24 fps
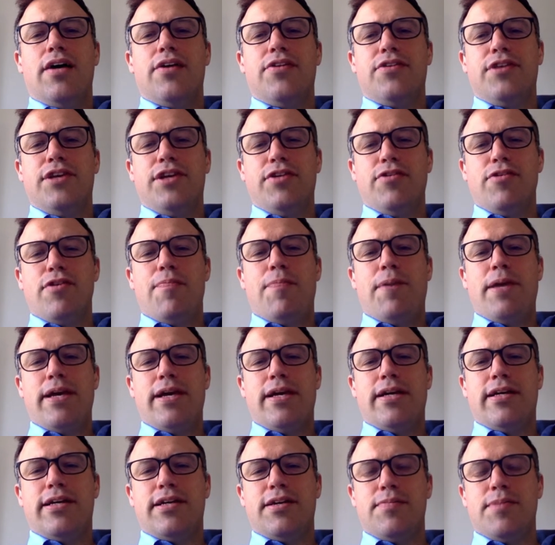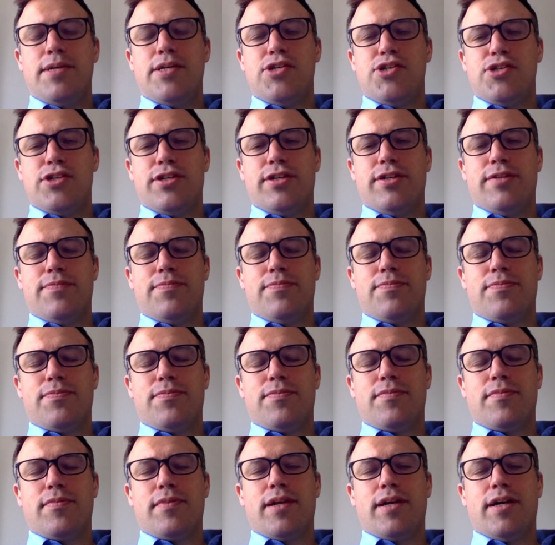The European Commission,
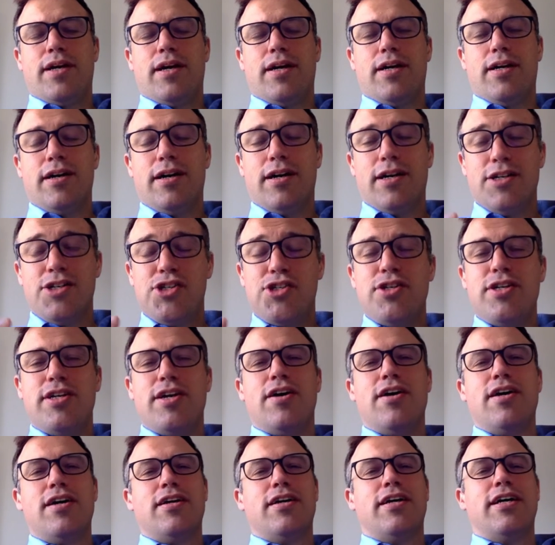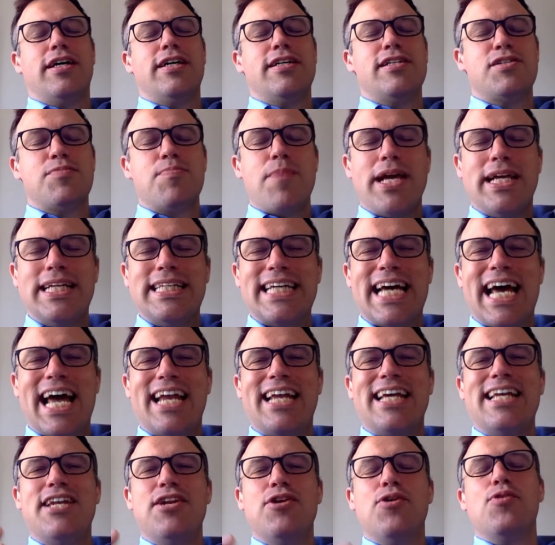I should highlight, has made an
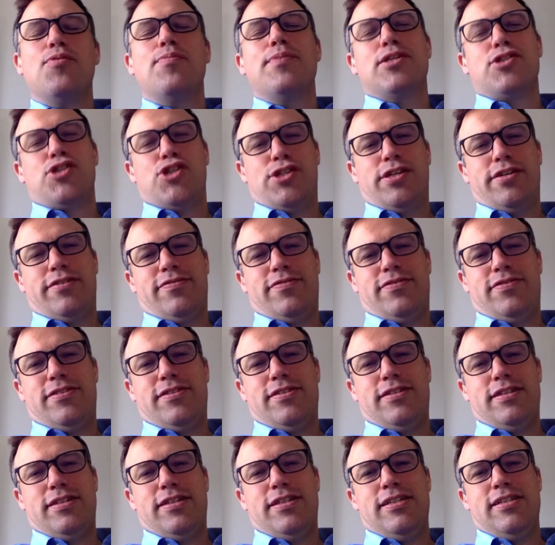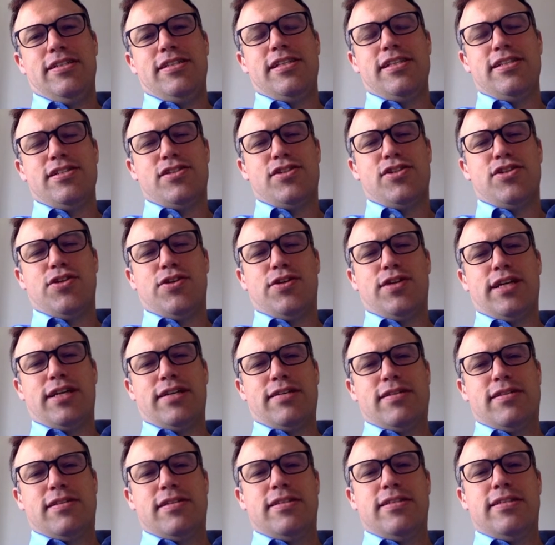enormous shift since
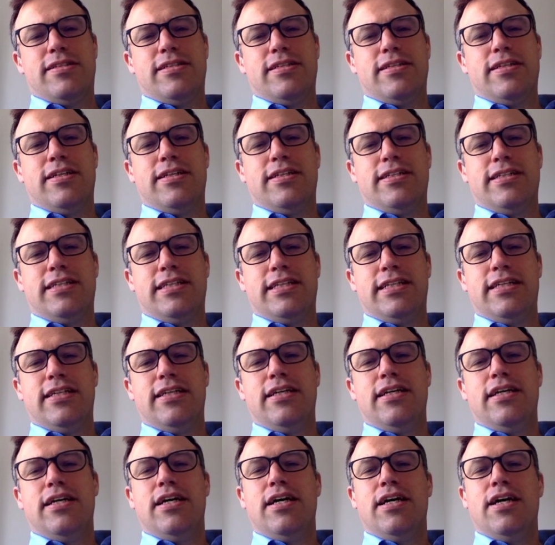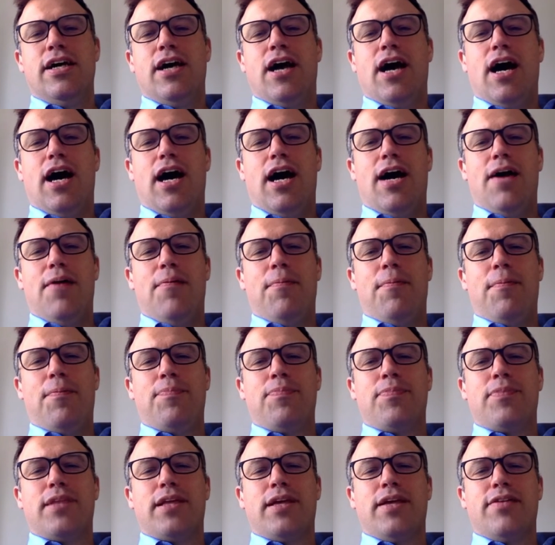
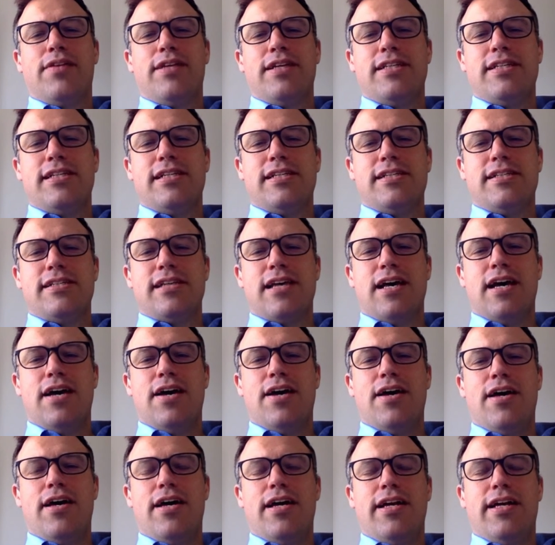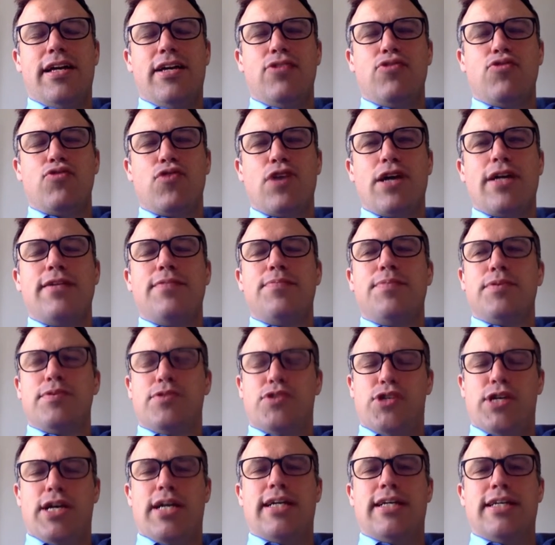2019. This is an incredible
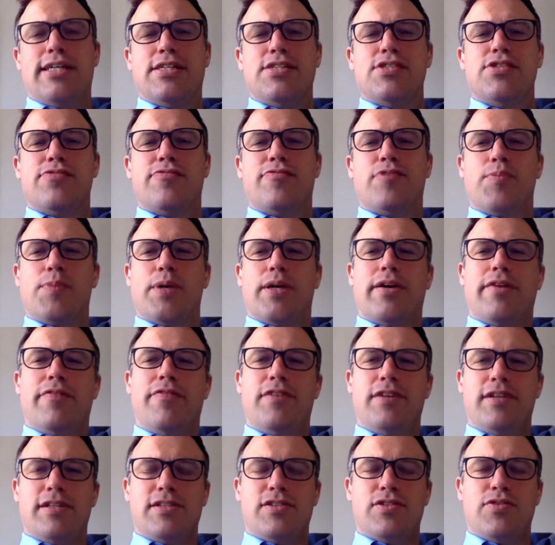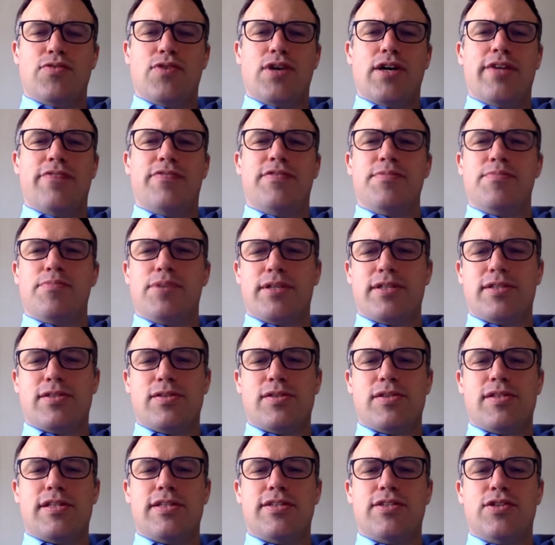change from when I first arrived in
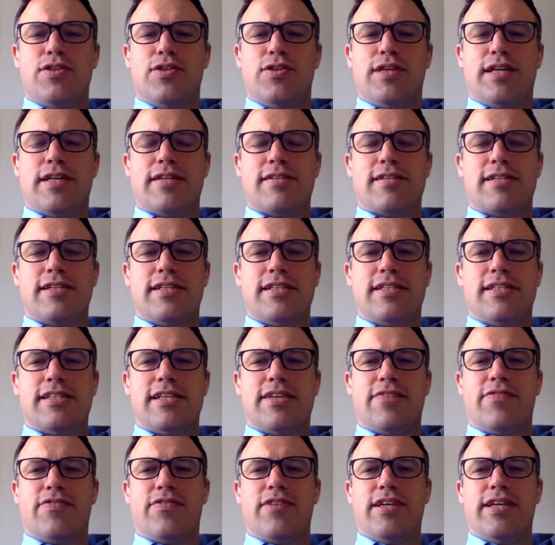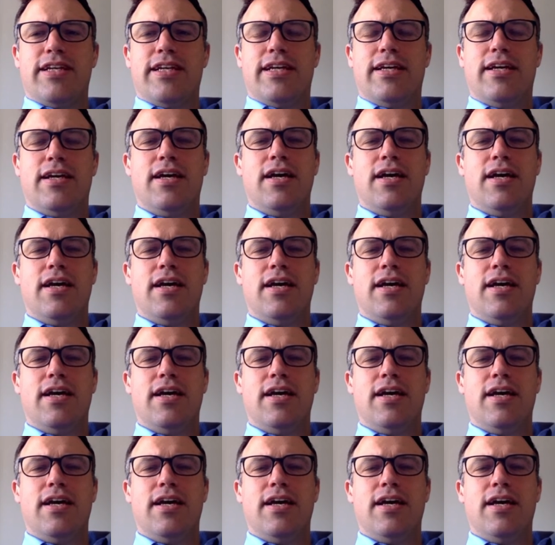Brussels in 2017.